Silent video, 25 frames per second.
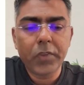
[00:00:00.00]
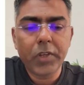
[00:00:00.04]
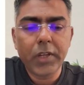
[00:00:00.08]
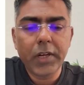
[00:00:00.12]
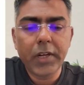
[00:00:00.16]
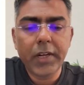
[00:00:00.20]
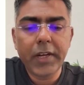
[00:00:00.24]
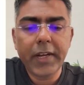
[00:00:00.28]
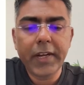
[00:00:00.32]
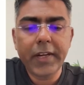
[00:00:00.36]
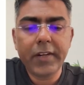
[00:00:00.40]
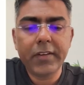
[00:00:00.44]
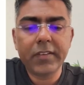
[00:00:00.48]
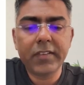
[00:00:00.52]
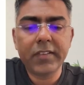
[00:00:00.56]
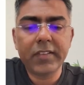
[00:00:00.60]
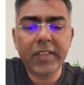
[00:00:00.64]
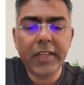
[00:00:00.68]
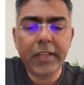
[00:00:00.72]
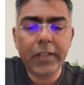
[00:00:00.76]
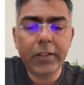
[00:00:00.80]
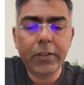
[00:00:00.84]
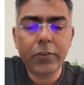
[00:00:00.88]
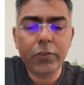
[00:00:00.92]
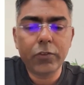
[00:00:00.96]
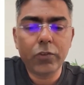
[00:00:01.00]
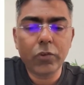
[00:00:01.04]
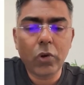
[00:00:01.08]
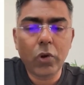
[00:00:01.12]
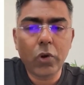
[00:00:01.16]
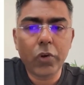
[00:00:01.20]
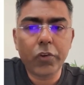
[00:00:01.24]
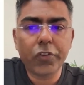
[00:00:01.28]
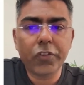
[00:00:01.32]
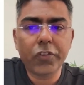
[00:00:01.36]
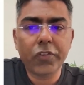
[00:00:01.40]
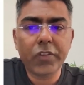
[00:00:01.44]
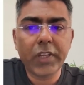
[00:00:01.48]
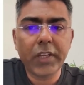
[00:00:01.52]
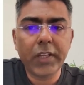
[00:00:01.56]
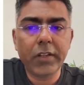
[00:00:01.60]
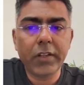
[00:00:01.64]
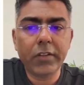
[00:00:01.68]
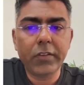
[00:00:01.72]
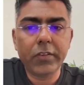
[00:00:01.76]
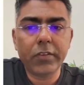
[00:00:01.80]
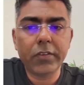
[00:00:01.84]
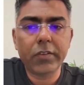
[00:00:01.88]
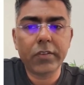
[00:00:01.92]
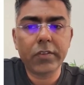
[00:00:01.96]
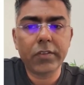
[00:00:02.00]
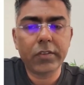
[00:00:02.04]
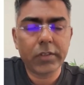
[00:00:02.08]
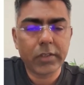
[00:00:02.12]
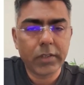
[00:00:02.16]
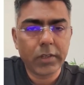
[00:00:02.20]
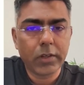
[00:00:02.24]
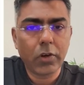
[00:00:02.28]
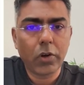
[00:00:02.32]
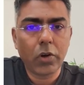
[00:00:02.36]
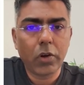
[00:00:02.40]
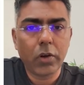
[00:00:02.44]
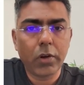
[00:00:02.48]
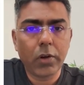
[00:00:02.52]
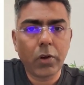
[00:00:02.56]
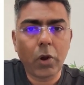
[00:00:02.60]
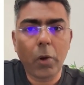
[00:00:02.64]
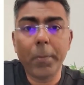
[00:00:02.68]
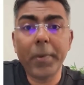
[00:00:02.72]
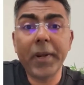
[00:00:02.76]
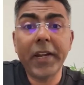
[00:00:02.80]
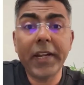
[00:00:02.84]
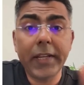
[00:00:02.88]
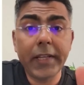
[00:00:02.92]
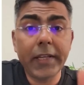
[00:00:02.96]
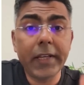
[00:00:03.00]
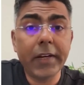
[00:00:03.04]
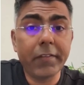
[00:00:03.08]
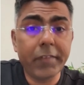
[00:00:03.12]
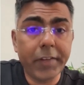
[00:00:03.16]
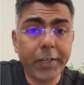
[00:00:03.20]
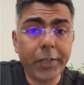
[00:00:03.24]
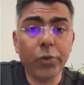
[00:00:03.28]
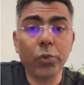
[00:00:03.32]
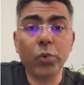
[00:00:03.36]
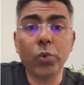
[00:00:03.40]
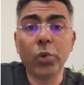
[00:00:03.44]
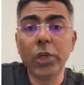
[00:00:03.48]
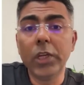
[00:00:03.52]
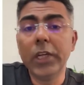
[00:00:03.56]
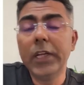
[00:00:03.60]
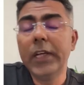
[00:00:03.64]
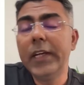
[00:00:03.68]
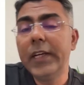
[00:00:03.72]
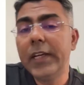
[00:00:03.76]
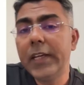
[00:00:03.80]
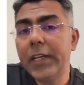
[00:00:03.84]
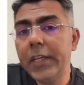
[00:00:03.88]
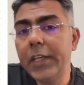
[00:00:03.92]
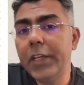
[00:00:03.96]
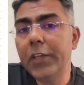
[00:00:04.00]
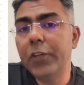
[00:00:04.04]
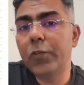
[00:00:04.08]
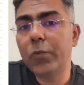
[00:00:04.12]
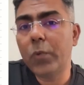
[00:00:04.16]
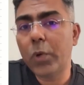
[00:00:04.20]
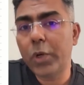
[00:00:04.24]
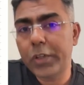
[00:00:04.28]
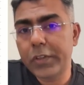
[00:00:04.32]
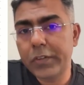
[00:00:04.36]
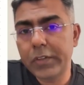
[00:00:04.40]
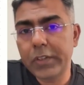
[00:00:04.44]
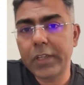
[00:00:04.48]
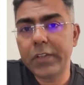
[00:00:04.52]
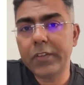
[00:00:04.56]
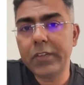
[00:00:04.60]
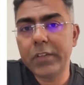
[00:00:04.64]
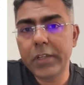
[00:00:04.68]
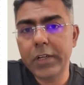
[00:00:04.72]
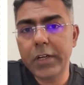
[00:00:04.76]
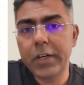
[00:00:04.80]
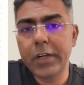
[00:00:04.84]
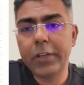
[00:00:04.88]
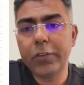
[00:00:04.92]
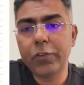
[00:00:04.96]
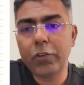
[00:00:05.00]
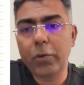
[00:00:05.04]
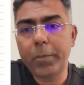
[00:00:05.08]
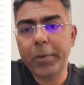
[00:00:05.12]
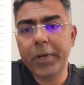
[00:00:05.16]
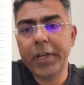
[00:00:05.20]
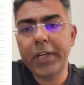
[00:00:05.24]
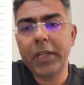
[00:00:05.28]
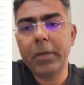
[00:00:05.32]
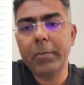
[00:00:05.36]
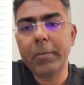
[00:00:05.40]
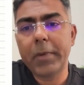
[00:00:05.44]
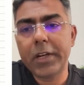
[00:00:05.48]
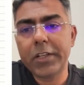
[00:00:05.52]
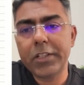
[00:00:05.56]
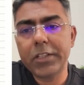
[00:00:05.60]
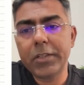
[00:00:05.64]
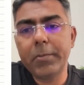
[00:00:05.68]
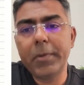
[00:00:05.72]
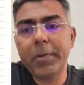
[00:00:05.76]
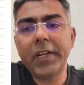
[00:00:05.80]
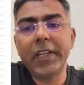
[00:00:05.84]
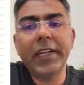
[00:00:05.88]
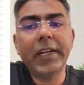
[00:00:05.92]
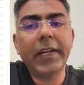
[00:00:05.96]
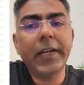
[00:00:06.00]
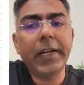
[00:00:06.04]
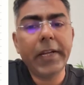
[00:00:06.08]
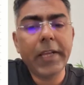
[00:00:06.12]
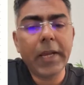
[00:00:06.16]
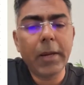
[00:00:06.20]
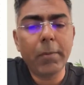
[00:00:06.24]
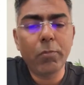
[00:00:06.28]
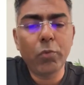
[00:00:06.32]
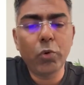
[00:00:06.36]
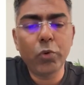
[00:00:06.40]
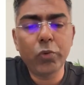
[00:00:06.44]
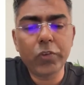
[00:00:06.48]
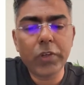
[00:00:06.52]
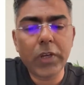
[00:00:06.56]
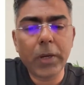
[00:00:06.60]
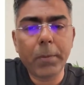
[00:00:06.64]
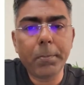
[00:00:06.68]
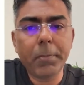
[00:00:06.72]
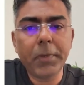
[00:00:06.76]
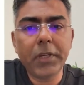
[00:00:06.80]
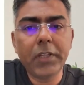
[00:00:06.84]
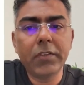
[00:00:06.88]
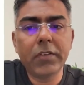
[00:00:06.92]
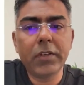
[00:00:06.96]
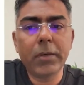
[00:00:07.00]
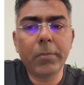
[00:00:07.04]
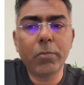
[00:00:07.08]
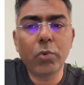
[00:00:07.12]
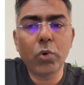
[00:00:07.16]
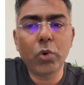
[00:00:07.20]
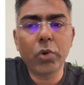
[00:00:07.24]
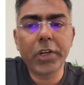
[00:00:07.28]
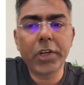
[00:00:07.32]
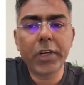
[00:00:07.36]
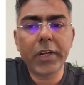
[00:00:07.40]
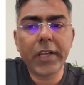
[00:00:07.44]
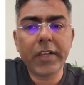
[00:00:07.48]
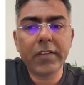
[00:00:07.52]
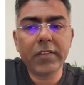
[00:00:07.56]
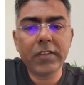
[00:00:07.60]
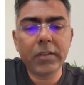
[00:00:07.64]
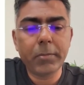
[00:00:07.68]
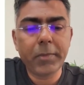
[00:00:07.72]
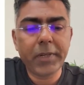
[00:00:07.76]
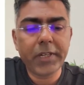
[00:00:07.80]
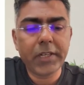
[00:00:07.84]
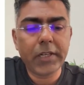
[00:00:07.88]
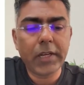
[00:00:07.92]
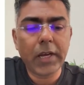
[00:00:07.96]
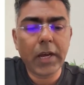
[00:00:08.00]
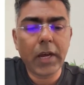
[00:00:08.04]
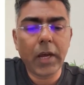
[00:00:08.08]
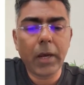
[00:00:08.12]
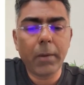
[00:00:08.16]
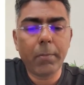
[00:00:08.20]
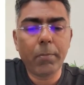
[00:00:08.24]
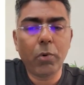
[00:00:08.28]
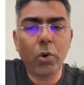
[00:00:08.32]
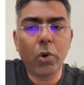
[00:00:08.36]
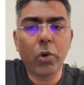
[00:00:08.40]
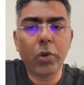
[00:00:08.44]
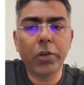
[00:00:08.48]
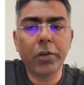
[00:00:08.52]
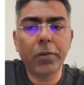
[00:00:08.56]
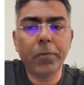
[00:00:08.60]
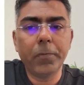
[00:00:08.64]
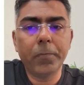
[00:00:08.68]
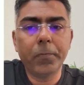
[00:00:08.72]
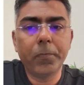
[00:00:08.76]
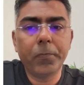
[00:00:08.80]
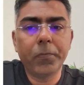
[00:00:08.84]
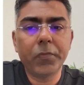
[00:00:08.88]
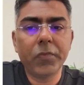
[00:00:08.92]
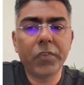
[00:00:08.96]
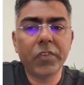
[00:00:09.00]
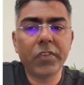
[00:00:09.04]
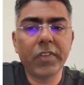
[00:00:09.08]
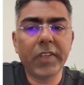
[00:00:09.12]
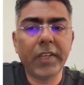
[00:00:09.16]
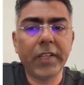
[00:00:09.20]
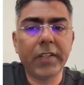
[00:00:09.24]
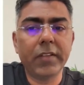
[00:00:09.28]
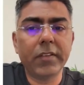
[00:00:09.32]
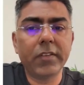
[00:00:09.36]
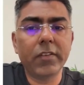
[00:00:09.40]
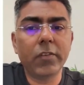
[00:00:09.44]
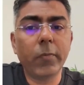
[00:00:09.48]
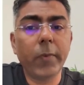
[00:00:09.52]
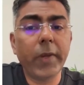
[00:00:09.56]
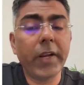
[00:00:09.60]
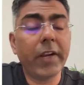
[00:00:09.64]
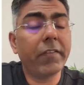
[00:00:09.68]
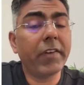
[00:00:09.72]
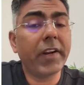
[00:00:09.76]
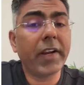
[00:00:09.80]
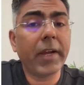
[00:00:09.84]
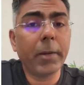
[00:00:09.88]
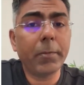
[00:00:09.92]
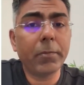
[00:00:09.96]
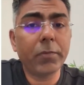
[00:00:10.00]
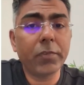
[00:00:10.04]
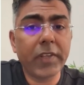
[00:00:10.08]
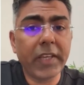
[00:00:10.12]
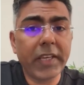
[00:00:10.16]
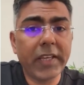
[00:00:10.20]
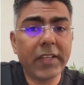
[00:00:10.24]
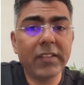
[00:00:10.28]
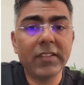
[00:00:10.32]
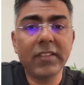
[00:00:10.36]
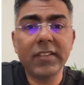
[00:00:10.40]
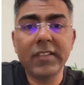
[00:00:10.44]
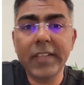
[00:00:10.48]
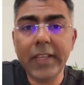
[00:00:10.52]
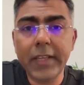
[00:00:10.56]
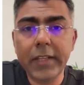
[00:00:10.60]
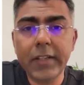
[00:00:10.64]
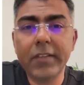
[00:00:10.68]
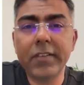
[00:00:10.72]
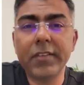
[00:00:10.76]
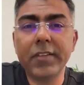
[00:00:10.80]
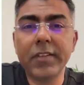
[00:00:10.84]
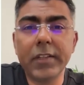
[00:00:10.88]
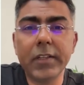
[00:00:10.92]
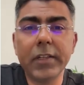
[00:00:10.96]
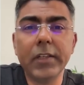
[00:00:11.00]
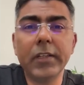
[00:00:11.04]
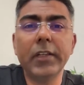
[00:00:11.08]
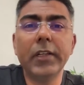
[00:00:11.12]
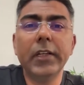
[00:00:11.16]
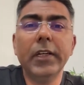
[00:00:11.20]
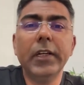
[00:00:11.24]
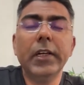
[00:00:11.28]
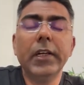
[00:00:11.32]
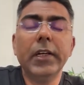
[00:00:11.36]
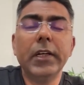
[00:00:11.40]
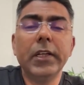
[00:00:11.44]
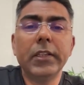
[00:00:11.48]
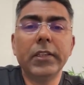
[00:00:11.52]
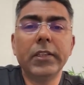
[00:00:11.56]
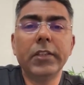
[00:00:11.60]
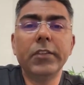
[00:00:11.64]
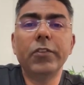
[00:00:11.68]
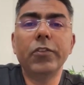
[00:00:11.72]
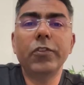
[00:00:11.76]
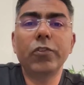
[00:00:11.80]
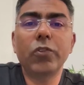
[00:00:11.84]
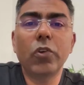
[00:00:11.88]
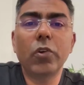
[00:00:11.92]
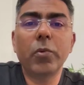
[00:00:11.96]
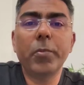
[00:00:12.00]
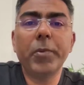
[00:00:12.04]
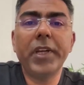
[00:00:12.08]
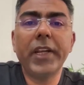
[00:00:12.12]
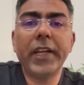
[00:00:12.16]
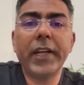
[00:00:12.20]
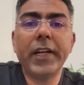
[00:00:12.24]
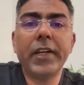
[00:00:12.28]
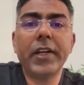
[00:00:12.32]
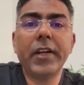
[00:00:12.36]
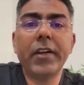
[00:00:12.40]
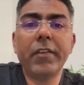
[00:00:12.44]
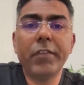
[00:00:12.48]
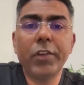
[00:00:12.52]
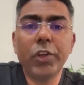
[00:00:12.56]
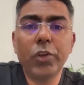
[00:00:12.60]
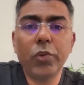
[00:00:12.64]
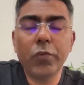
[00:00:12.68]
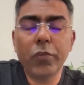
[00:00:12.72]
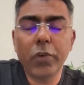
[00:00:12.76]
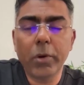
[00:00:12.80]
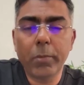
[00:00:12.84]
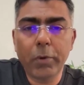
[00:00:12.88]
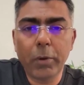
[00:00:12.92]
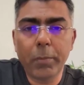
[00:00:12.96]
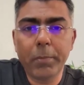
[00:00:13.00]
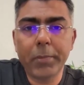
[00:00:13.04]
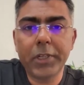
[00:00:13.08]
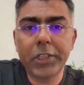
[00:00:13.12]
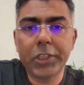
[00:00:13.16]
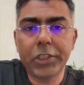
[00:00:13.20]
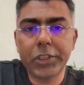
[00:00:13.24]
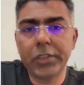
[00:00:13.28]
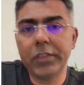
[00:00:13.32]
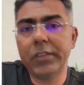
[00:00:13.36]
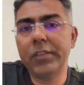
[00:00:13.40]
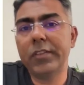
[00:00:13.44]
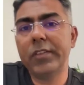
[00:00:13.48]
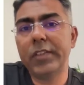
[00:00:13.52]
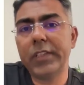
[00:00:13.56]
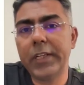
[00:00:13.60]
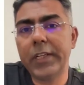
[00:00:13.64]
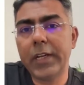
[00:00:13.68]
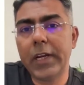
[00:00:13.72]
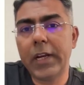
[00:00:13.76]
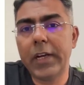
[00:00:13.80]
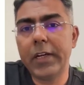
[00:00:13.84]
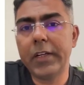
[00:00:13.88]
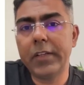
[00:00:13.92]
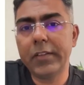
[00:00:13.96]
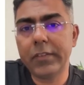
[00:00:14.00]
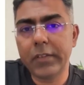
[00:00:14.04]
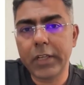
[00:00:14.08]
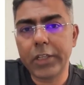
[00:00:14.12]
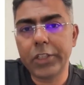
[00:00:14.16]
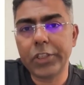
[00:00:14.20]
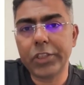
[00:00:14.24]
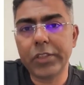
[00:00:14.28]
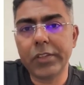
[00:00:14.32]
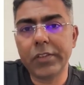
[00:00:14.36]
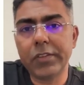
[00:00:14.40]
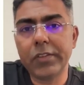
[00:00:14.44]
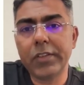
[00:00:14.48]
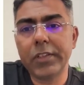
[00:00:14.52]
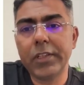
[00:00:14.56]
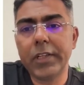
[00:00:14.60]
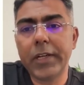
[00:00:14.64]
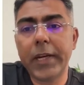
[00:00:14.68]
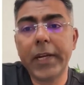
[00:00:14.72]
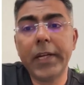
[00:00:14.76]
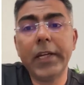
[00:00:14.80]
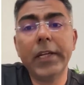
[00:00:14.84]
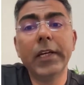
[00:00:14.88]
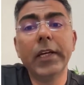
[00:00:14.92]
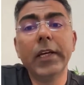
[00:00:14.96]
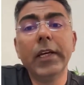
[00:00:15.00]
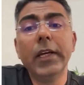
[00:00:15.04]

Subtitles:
net sales or sales operating revenue is what is considered as operating margin. But in India, most companies report it as EBITDA upon sales. Wherever I'm saying sales here, this is going to be net revenue from operations in our discussions, right?